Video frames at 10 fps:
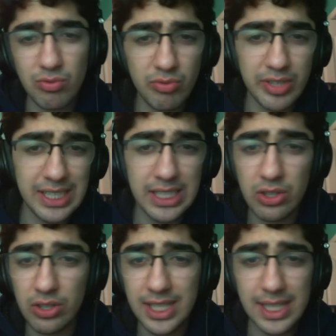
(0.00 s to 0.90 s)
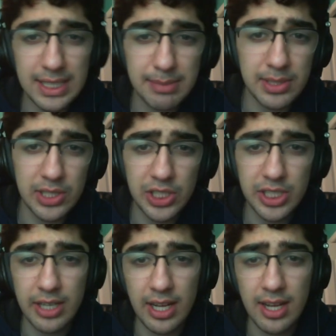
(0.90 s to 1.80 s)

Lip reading: really looked at this position